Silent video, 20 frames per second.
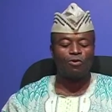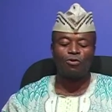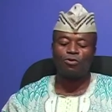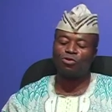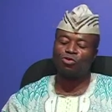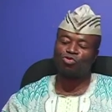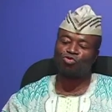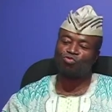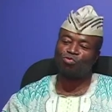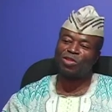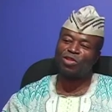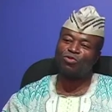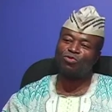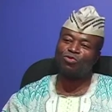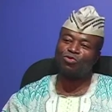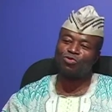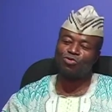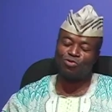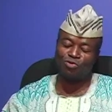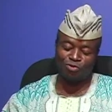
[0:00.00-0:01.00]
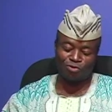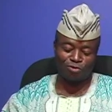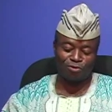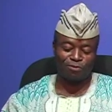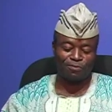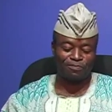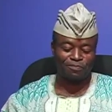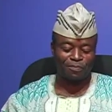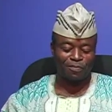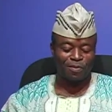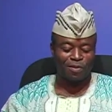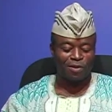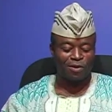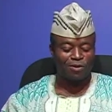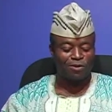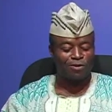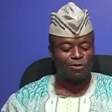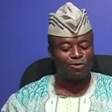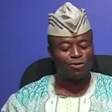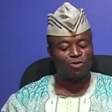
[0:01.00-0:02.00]
Oh sweet Uhuru,
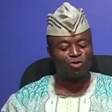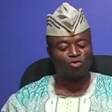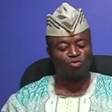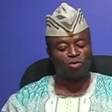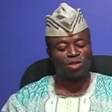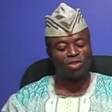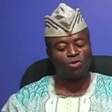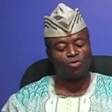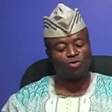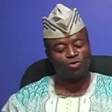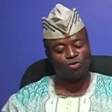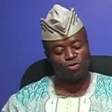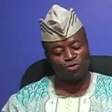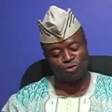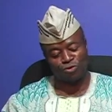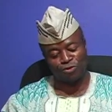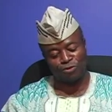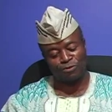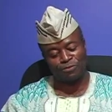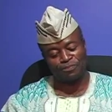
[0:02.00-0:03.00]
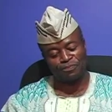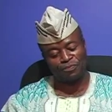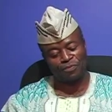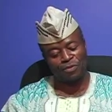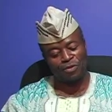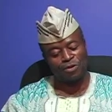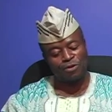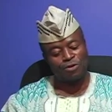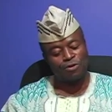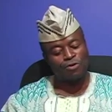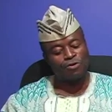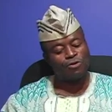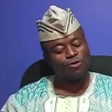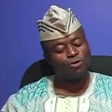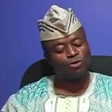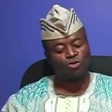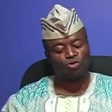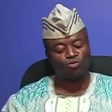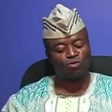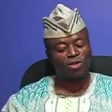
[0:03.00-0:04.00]
oh sweet Uhuru,
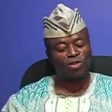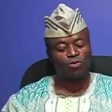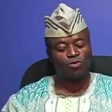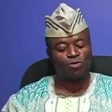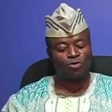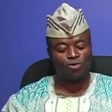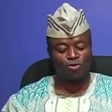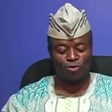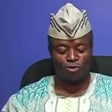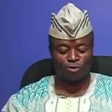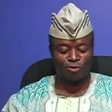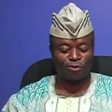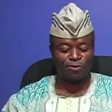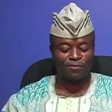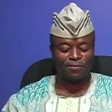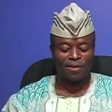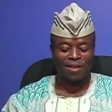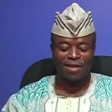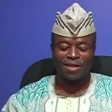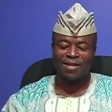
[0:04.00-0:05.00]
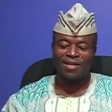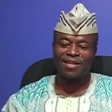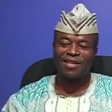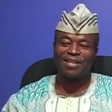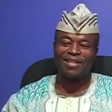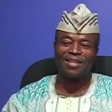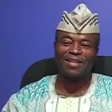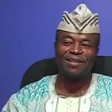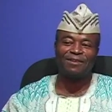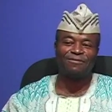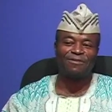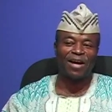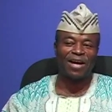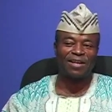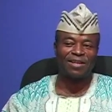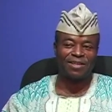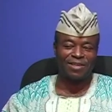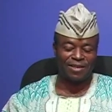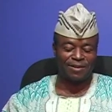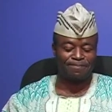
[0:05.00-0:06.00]
oh sweet Uhuru
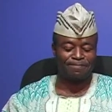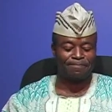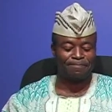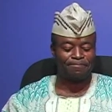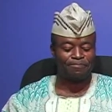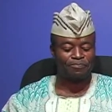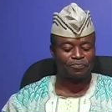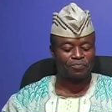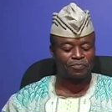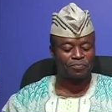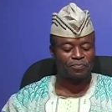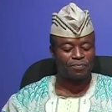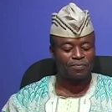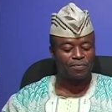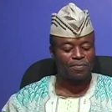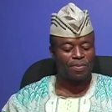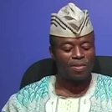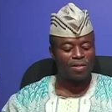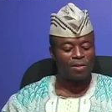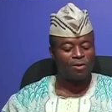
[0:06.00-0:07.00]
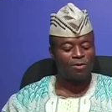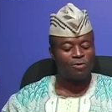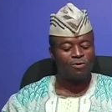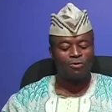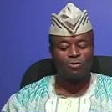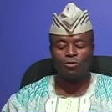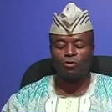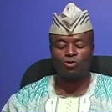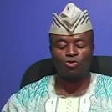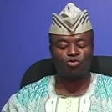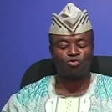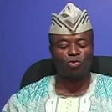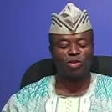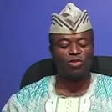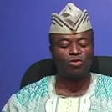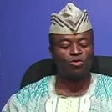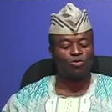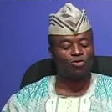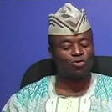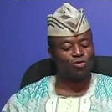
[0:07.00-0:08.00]
delivered him. Oh
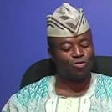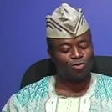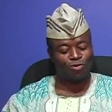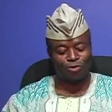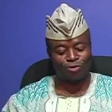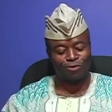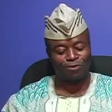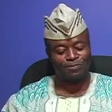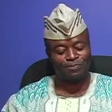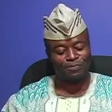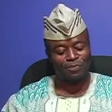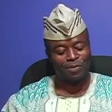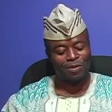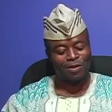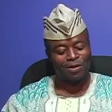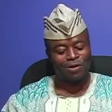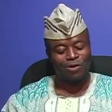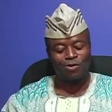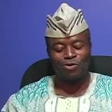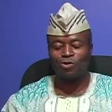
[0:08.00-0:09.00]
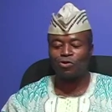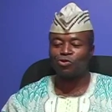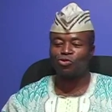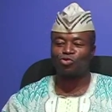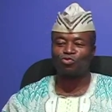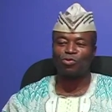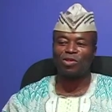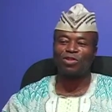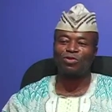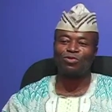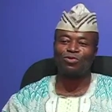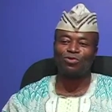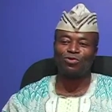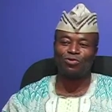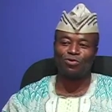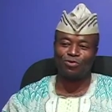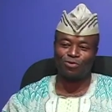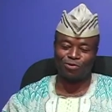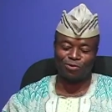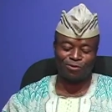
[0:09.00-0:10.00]
sweet Uhuru, oh sweet
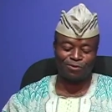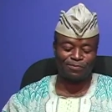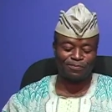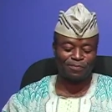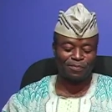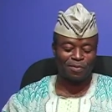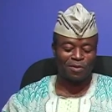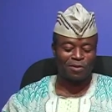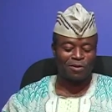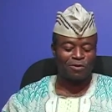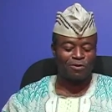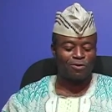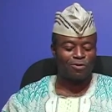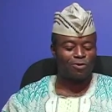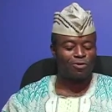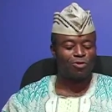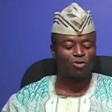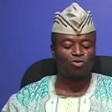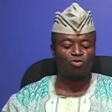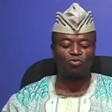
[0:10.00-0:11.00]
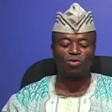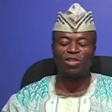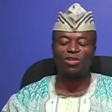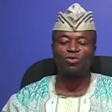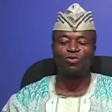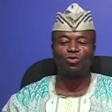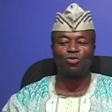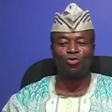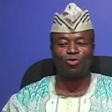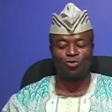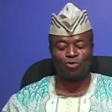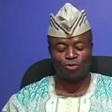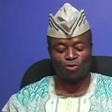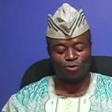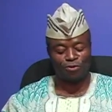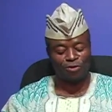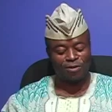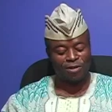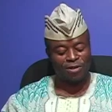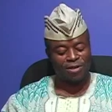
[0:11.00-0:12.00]
Uhuru, oh sweet
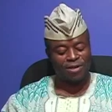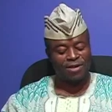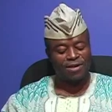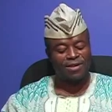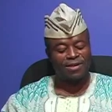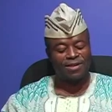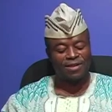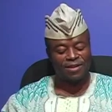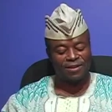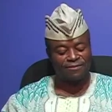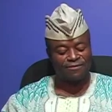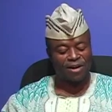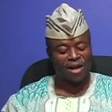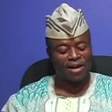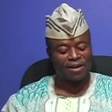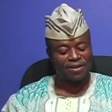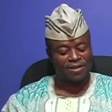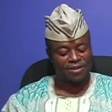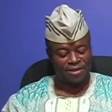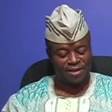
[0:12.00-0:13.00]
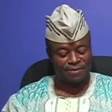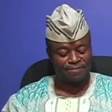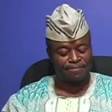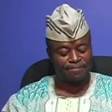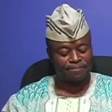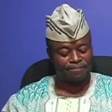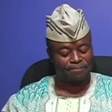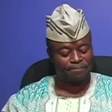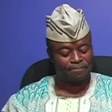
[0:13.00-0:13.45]
Uhuru delivered him.